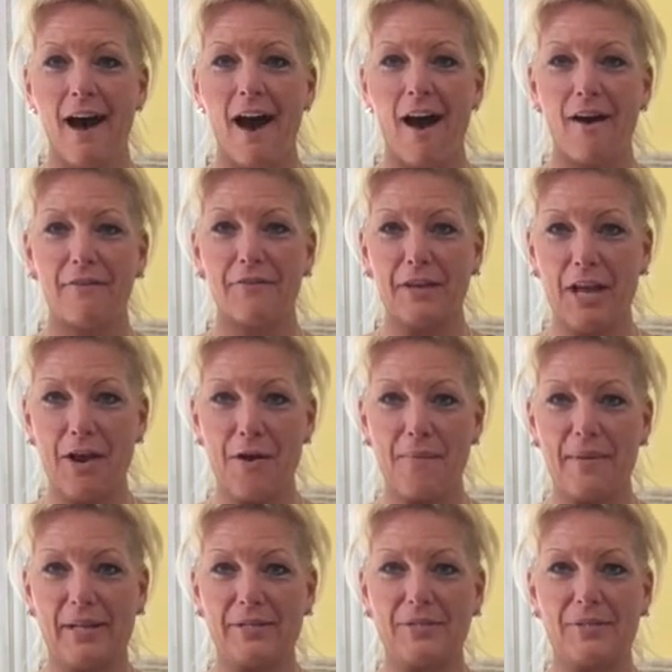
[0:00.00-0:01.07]
of
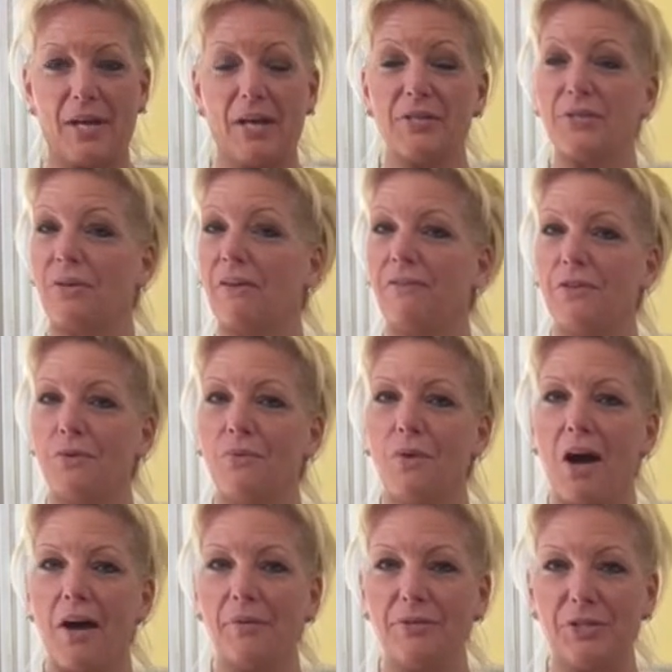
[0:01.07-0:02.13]
caramel sauce, so if you
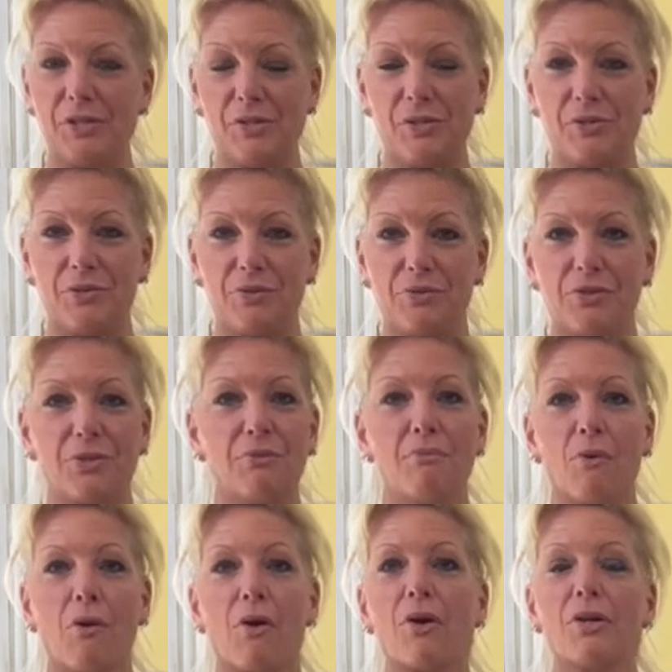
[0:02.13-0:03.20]
want to do
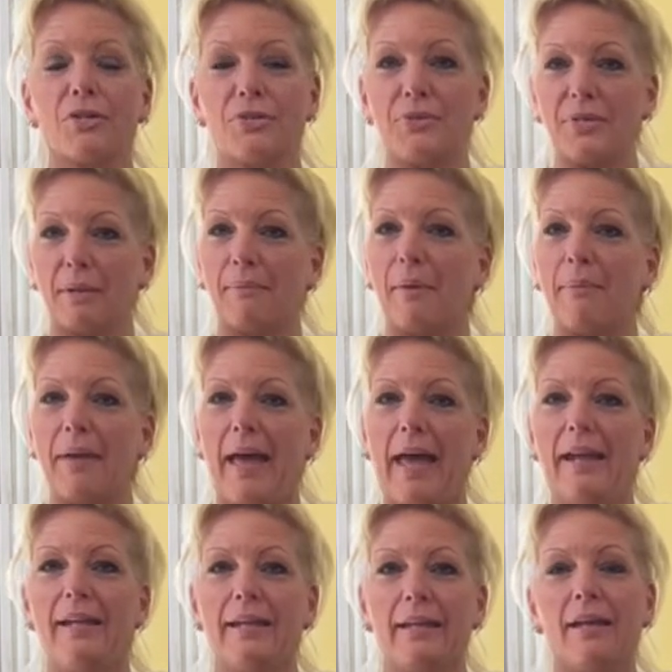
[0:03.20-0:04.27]
more or do some up
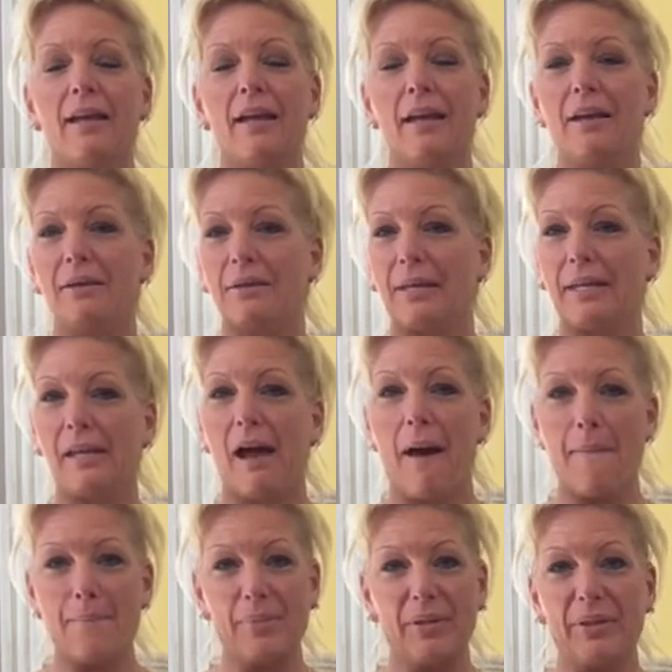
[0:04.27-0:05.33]
ahead and
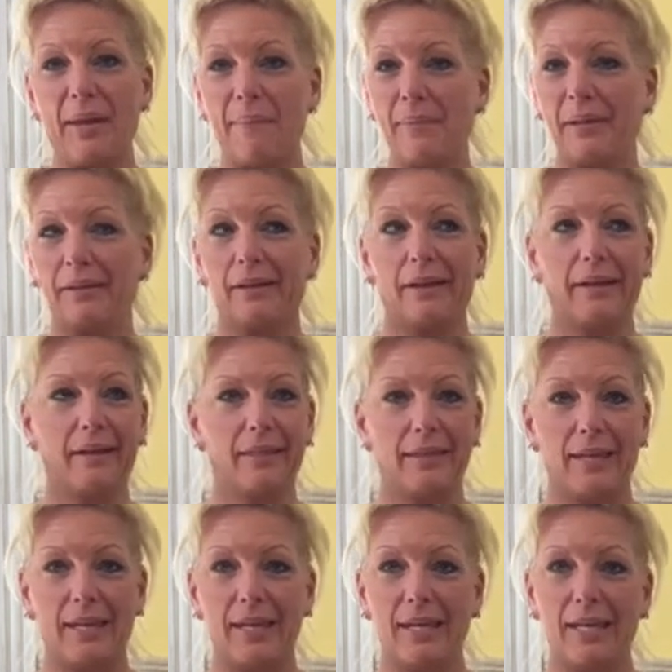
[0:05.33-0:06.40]
um, put them in like
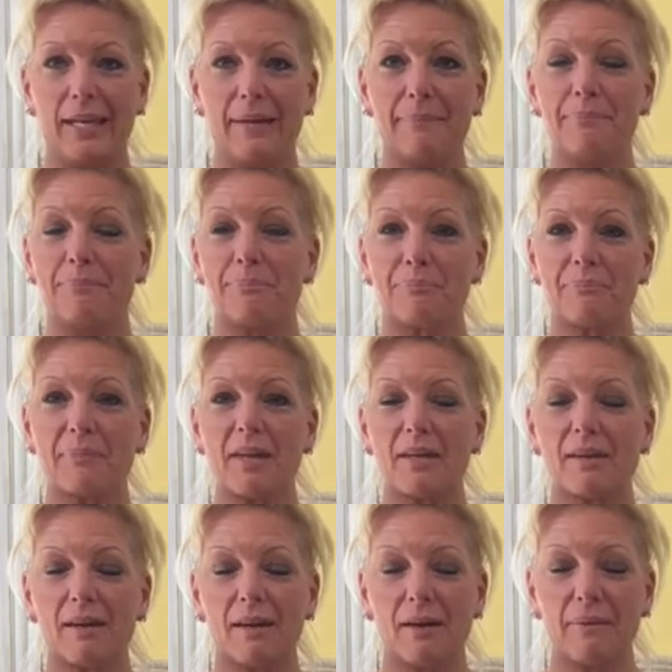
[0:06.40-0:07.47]
the
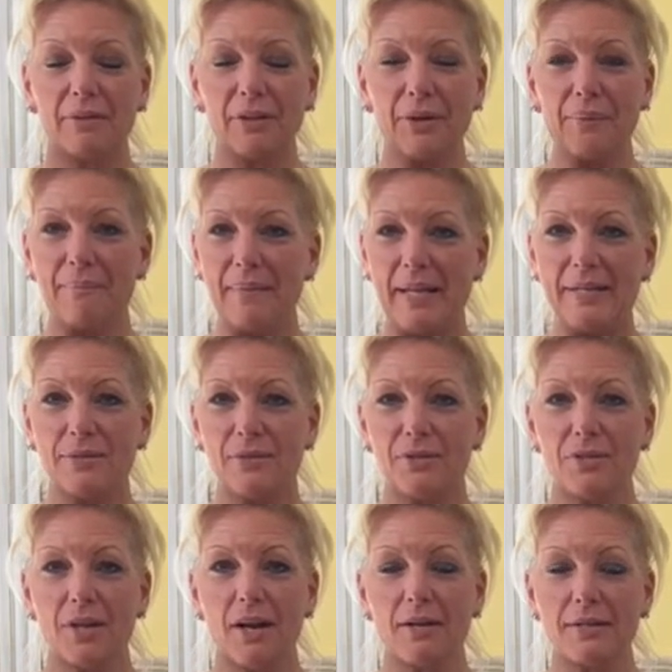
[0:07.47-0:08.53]
little
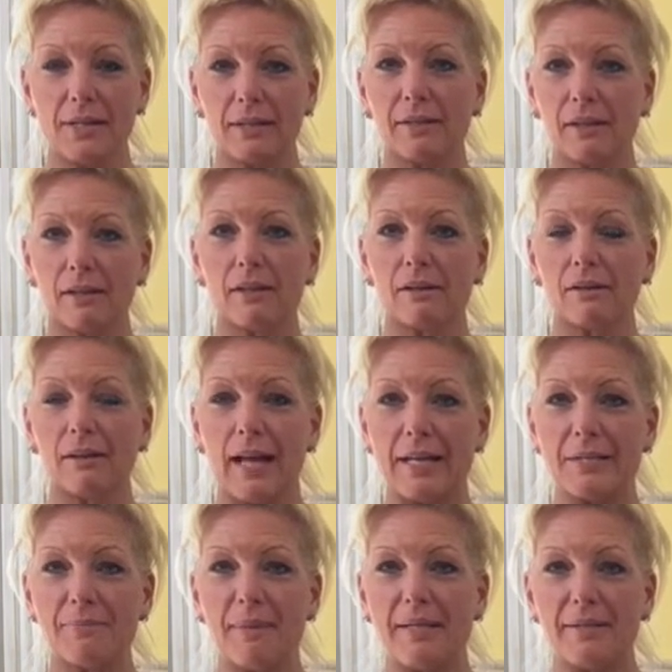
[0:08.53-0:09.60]
mason jars, like the little
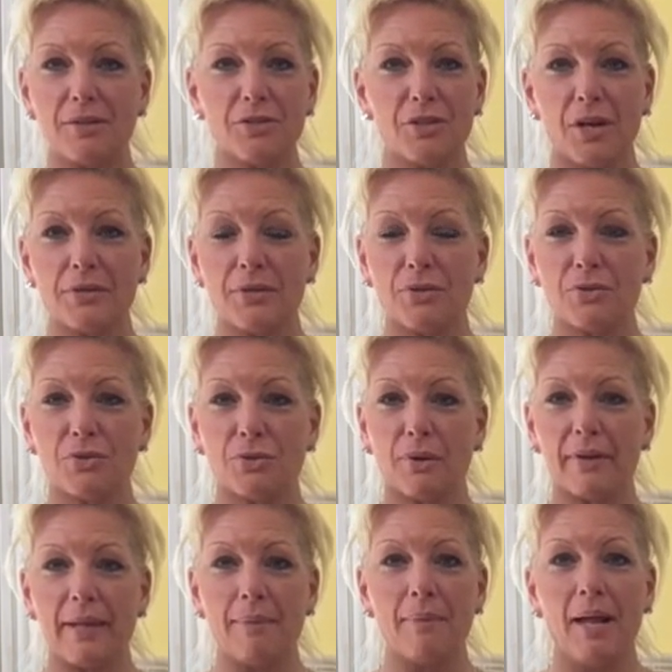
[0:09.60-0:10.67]
glass mason jars and
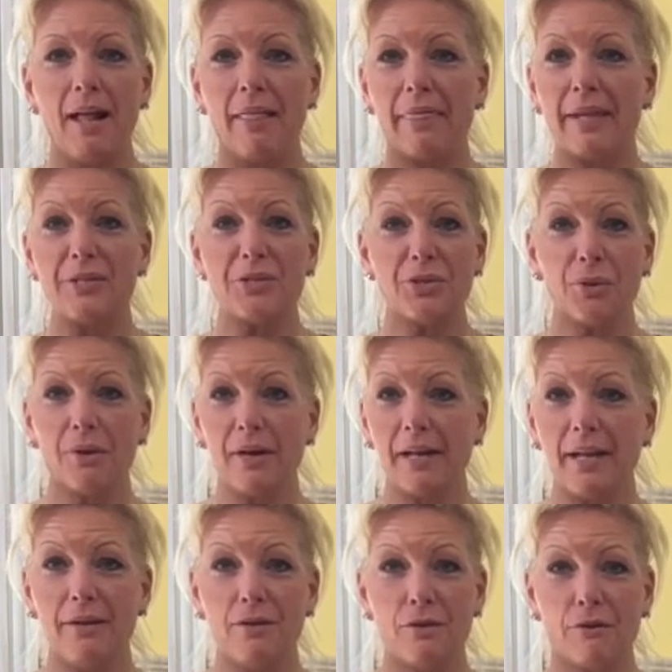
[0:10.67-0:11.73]
store them. They store
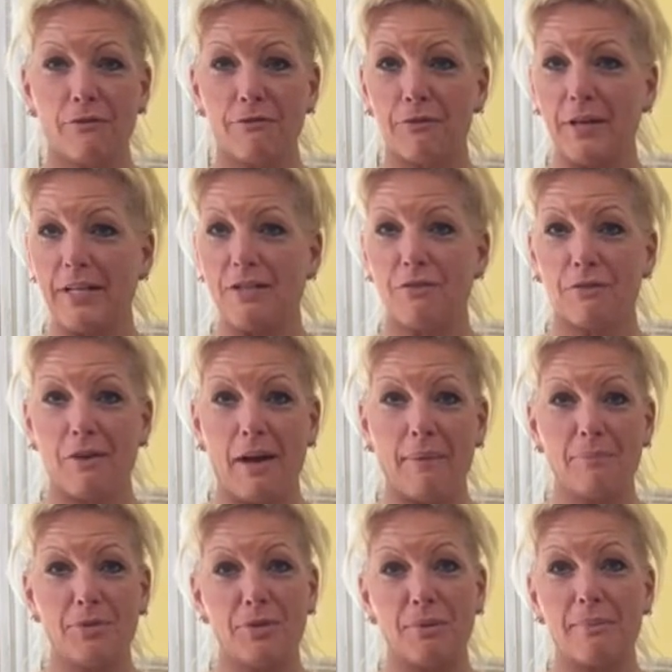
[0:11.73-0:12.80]
in your fridge for
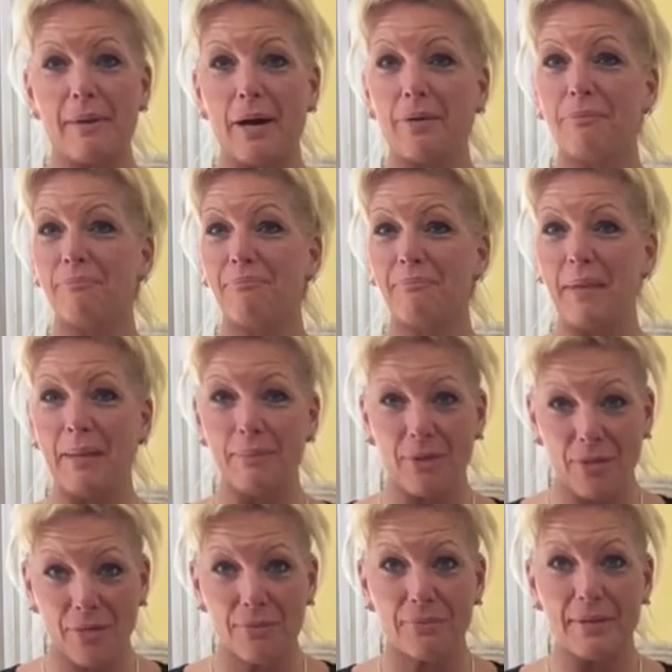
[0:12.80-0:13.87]
up to about
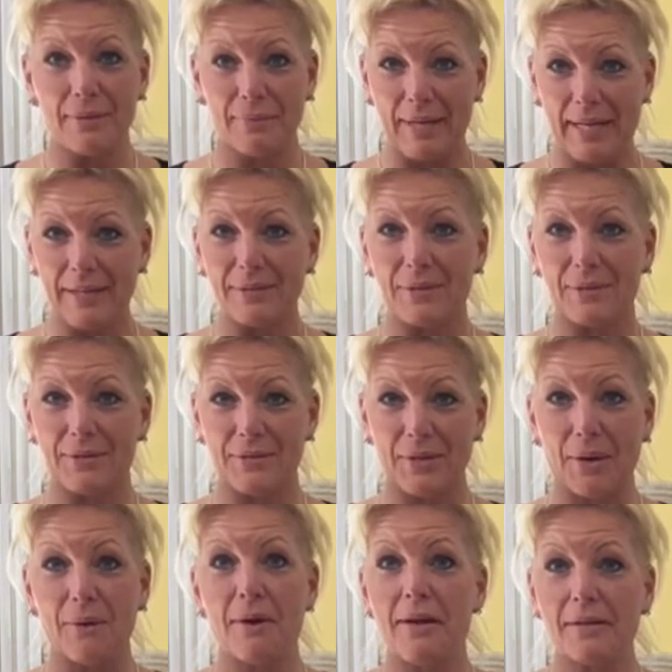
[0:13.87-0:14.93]
maybe three weeks or
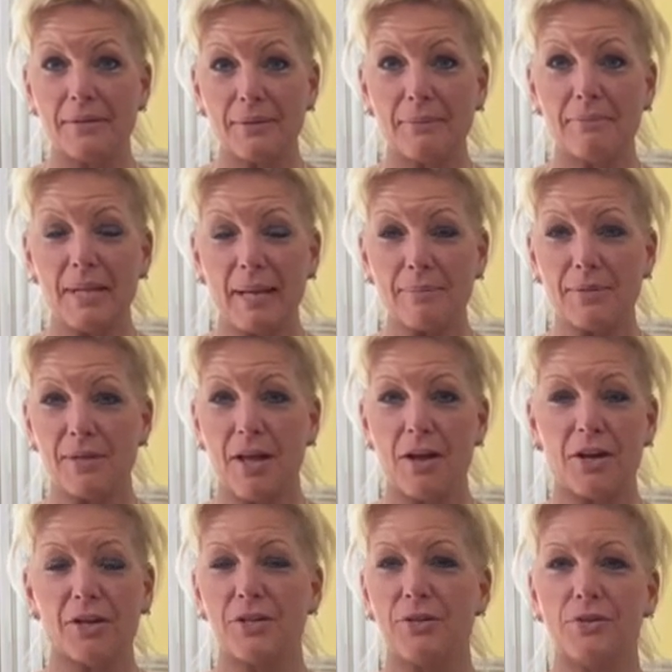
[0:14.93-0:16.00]
so. Sometimes
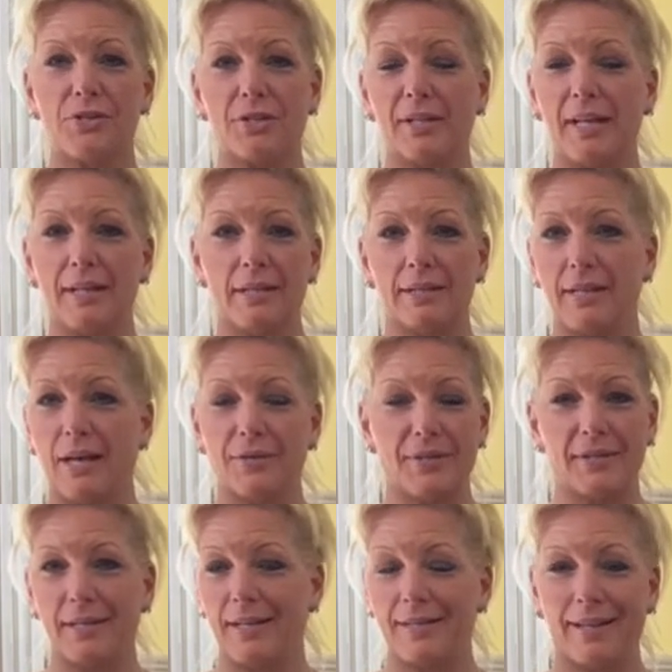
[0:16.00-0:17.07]
longer, usually in this house
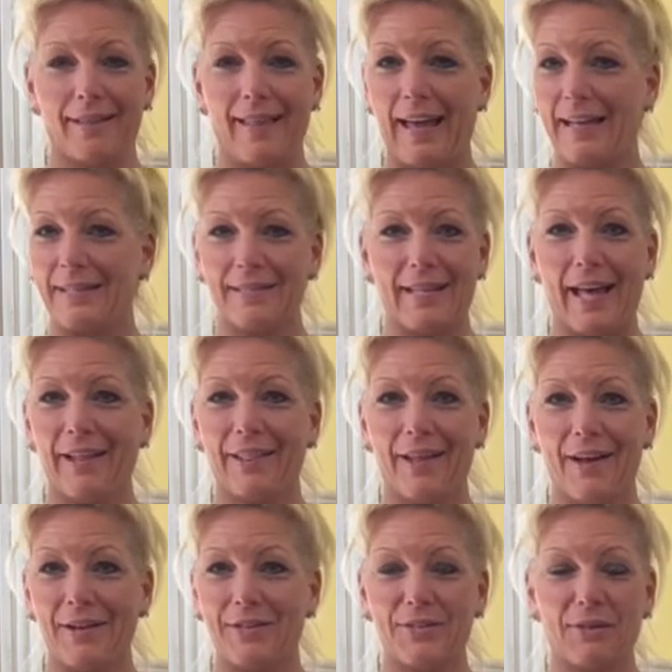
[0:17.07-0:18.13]
it doesn't last that
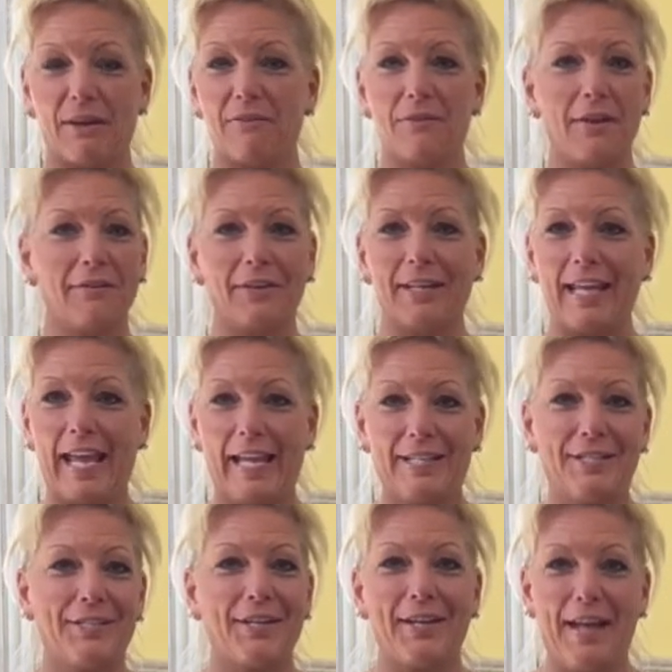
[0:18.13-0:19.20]
long, so I've never
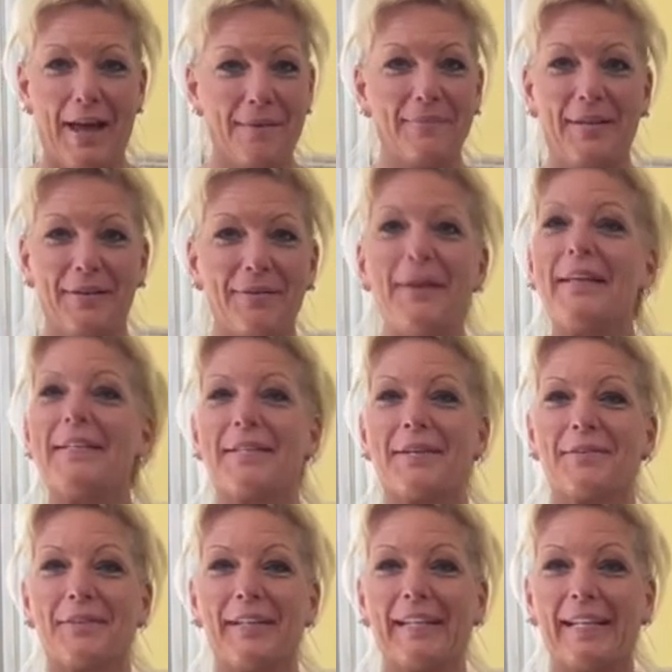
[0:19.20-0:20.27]
gauged on how many weeks
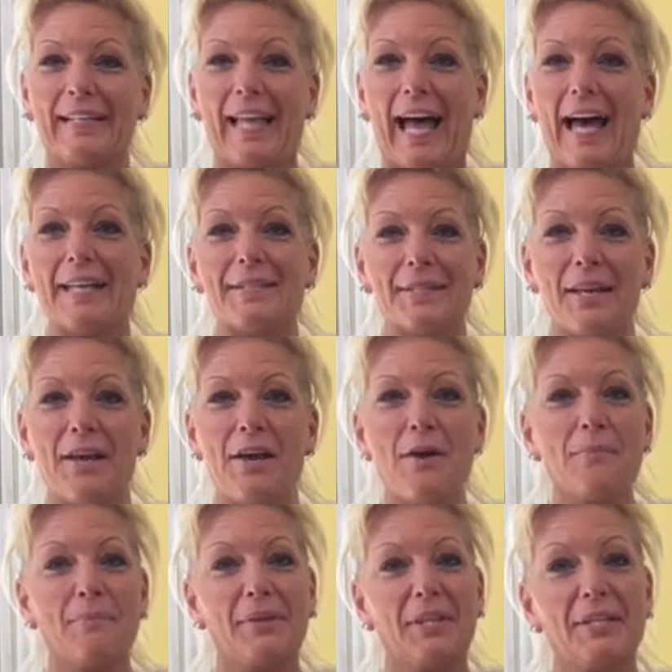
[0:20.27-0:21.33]
it really lasts,
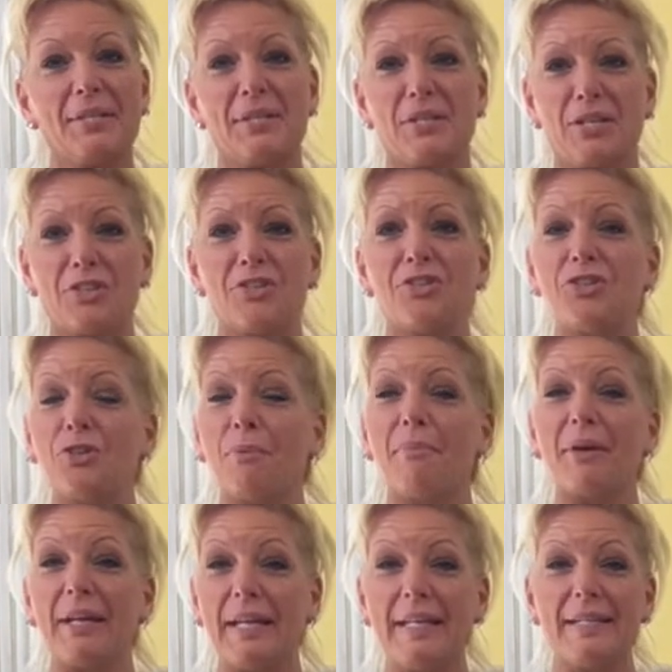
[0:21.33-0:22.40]
but this is a
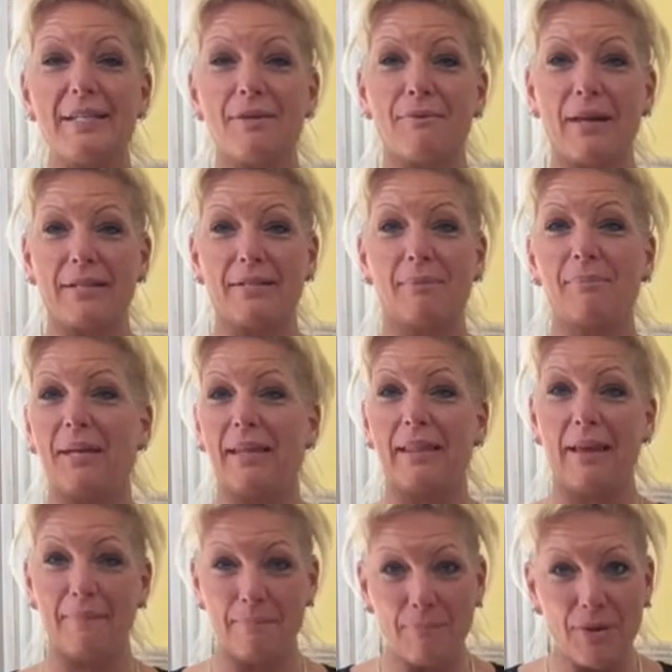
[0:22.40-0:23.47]
super easy recipe
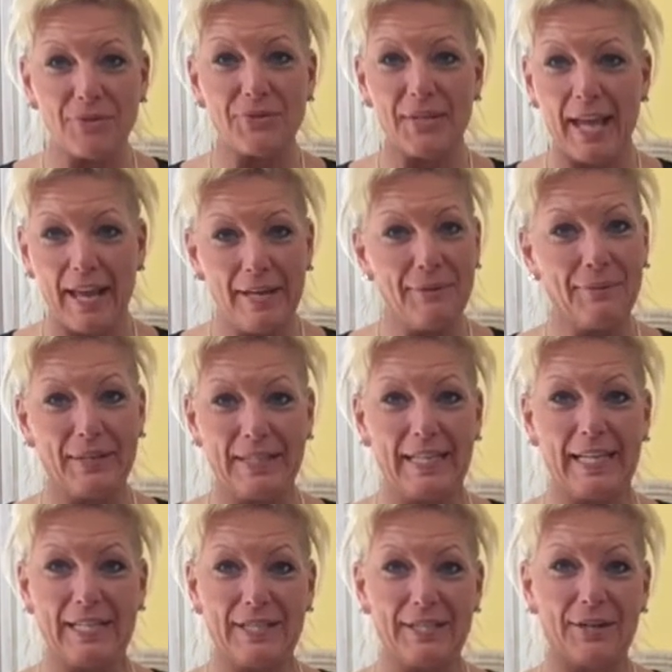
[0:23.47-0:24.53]
that most anyone
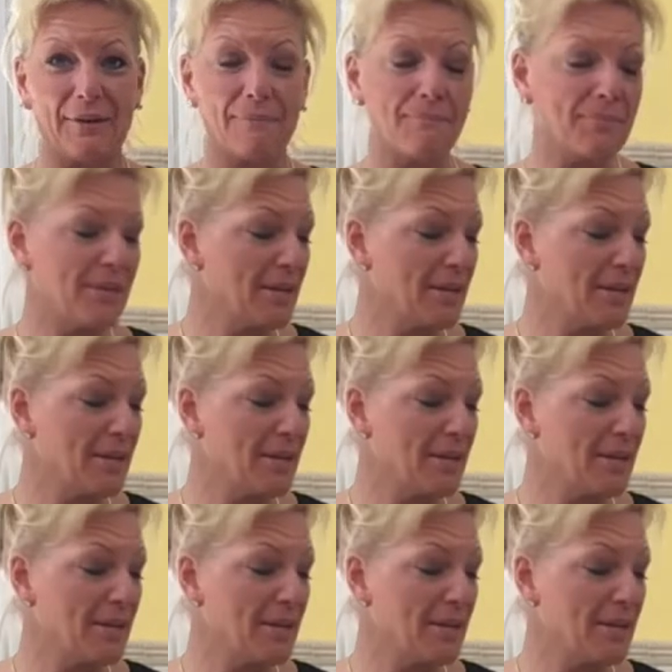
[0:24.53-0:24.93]
can do.